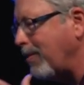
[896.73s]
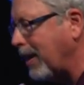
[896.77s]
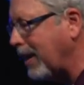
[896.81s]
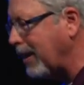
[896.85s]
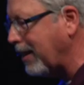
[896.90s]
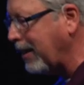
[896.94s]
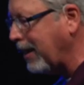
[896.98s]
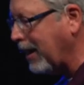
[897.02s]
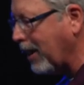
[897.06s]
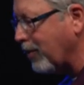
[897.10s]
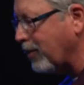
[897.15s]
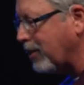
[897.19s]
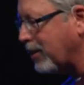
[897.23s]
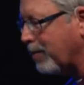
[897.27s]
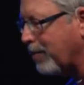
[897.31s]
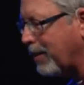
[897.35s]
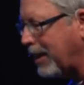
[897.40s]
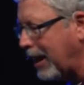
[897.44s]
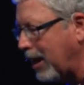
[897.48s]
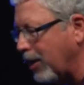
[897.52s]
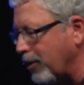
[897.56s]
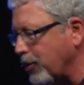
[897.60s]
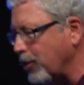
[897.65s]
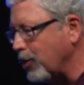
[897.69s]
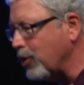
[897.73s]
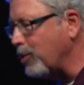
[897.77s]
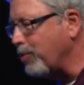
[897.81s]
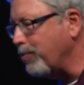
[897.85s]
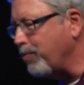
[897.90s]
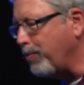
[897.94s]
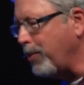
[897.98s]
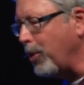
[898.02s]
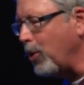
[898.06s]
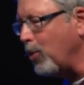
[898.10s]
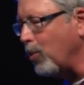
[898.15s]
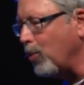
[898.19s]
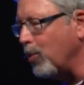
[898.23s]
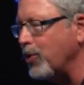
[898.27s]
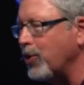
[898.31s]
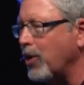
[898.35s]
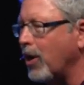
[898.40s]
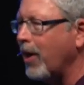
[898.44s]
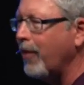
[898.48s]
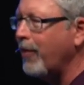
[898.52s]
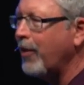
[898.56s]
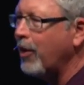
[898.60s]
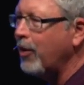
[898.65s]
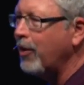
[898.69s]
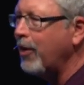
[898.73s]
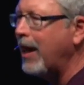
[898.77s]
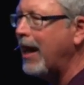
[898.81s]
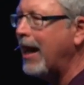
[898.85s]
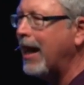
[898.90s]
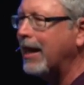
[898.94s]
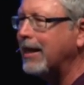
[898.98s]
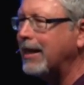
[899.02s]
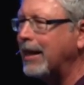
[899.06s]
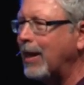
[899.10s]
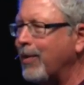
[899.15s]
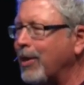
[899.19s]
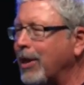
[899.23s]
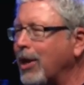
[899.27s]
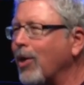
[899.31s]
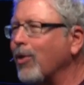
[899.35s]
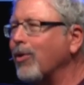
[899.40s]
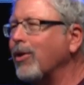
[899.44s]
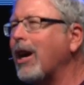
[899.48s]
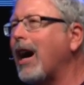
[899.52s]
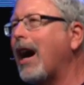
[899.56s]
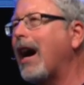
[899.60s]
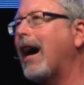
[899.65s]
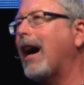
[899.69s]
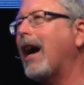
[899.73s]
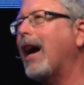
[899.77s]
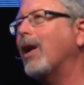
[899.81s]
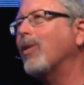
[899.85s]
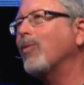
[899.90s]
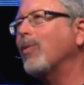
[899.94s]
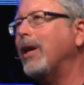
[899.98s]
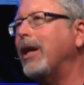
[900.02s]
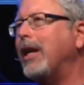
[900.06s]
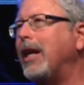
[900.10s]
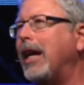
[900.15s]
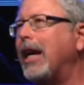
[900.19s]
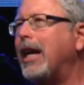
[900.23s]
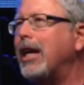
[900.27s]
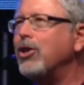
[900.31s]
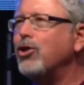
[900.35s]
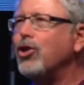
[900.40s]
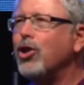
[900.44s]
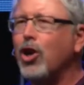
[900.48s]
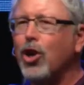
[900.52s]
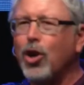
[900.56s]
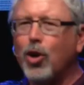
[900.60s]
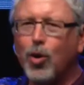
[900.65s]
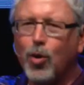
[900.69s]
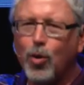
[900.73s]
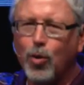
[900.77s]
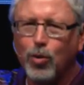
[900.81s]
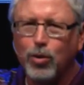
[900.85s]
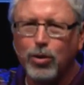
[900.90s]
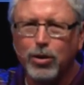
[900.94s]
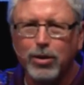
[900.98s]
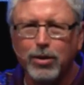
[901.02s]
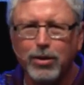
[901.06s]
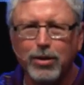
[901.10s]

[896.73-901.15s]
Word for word: that you know somebody else's boot was on their neck they would go god we need you